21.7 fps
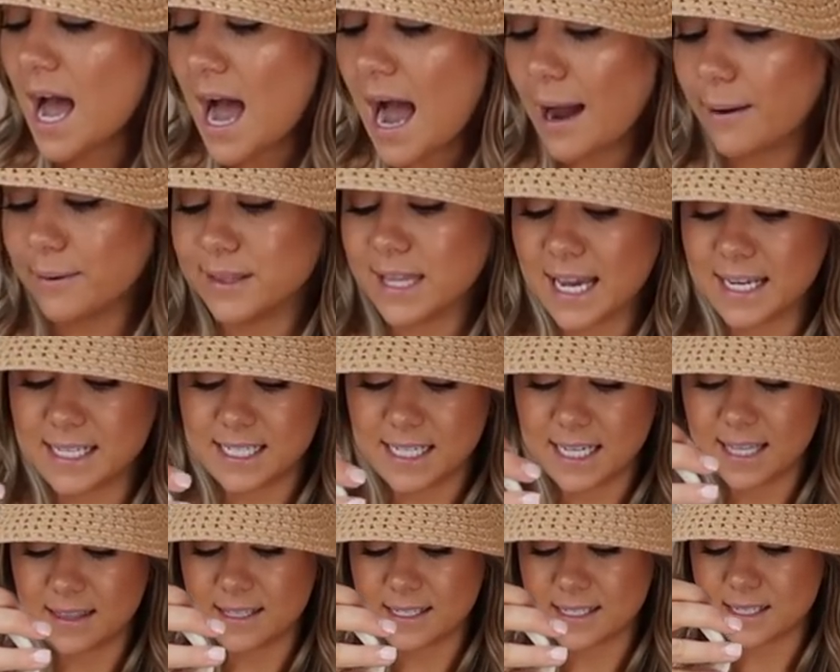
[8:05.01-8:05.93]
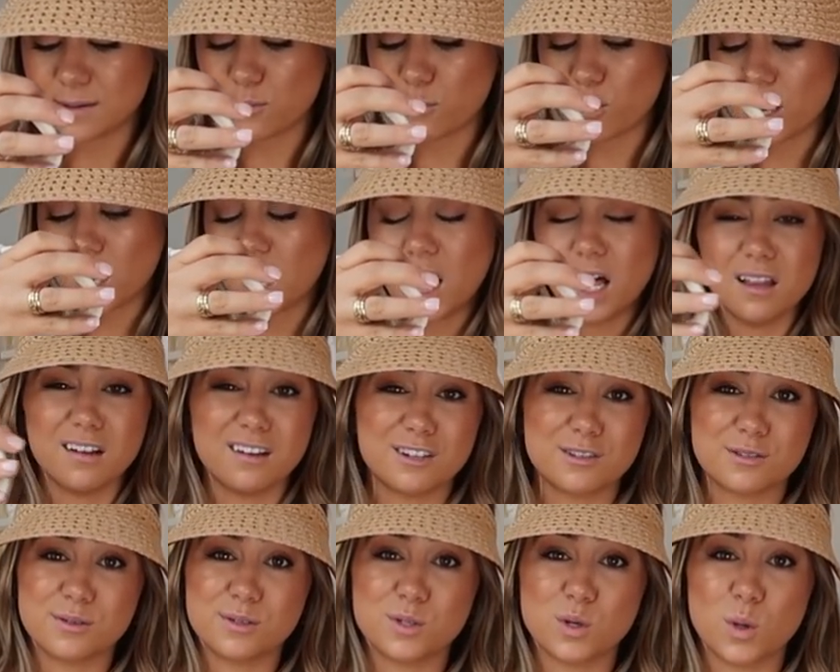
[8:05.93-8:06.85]
I would like to get this in more
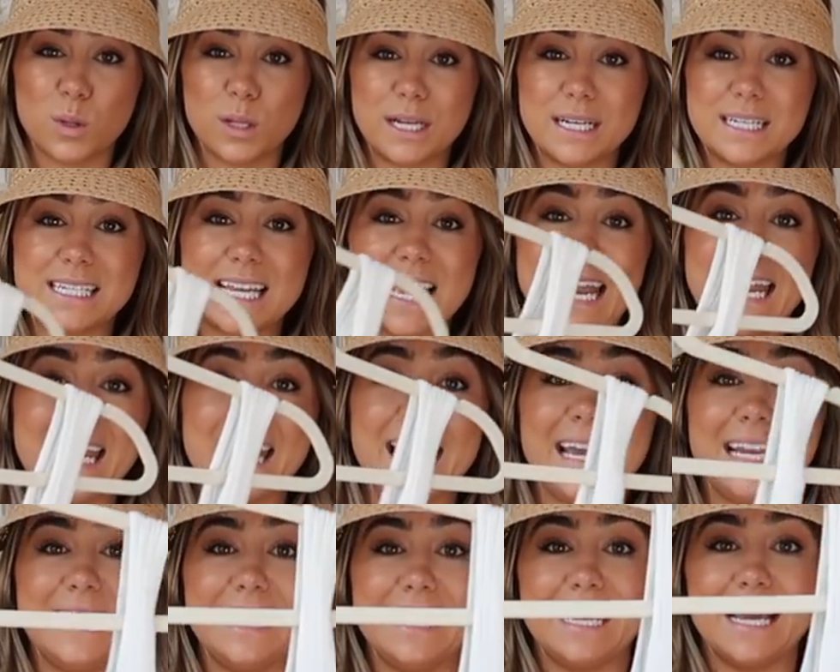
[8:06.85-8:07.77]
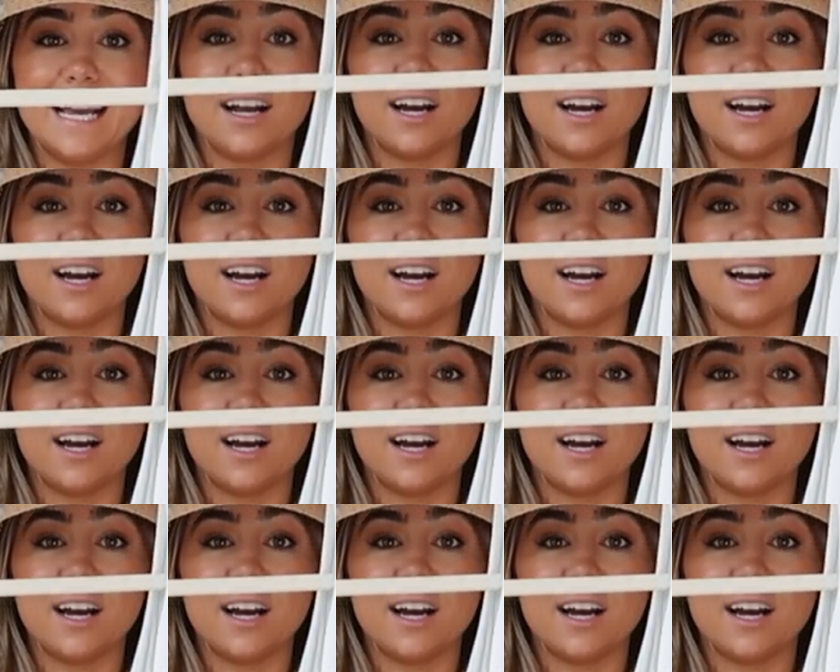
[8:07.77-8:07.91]
colors. It was only ten ninety.